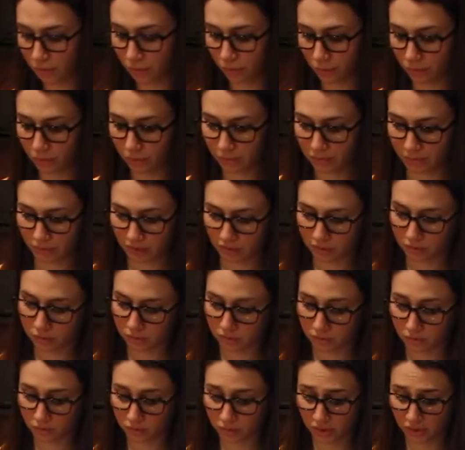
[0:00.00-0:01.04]
Whoop,
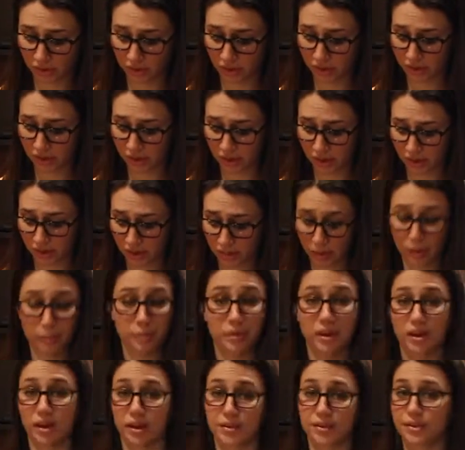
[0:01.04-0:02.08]
that's really excited about
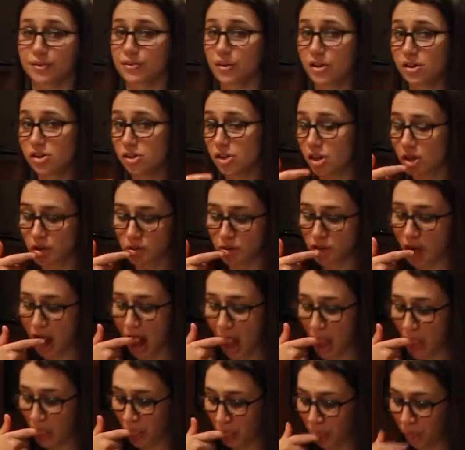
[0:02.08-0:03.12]
being on the French toast.
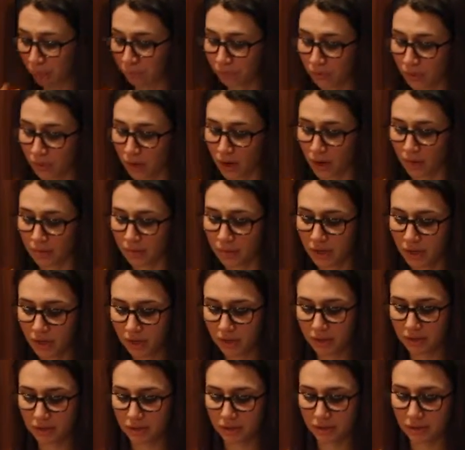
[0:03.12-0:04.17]

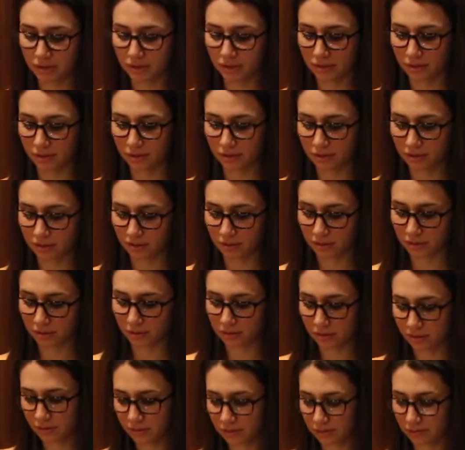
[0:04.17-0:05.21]
Because
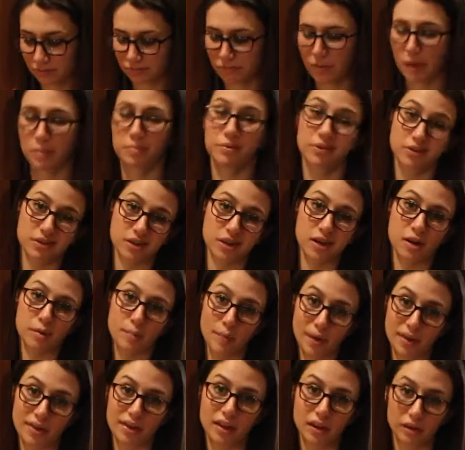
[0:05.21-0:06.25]
maple syrup,
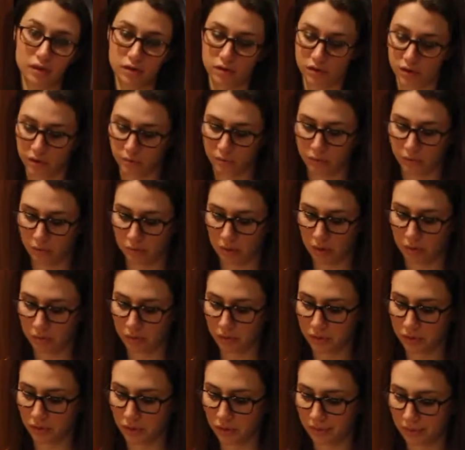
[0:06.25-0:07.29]
I think you know how to put maple
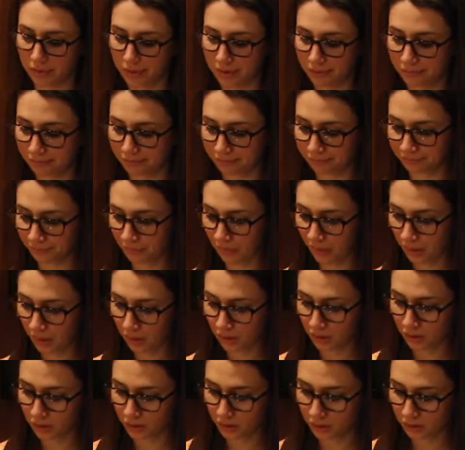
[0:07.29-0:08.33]
syrup on.
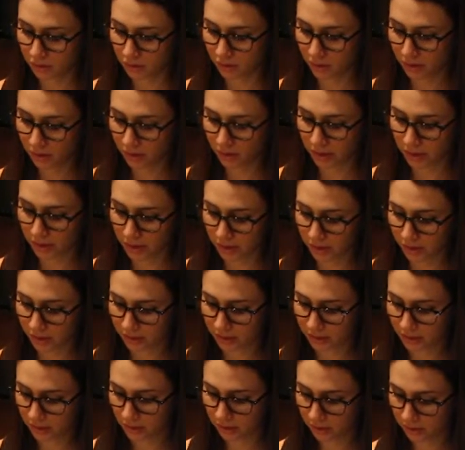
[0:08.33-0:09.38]
So I like
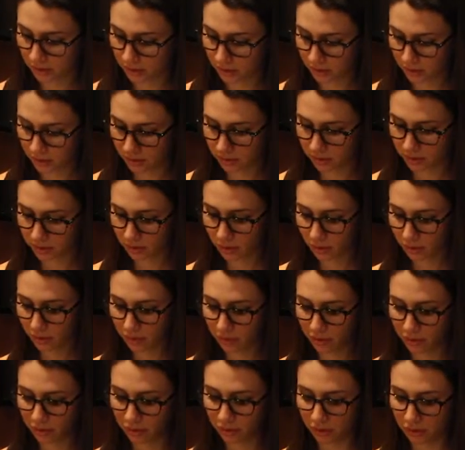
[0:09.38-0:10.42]
to just give
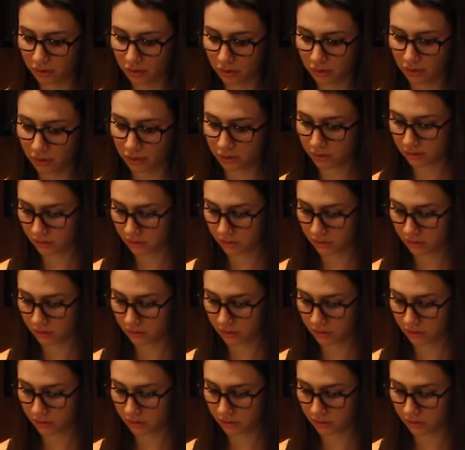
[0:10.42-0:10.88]
it a little.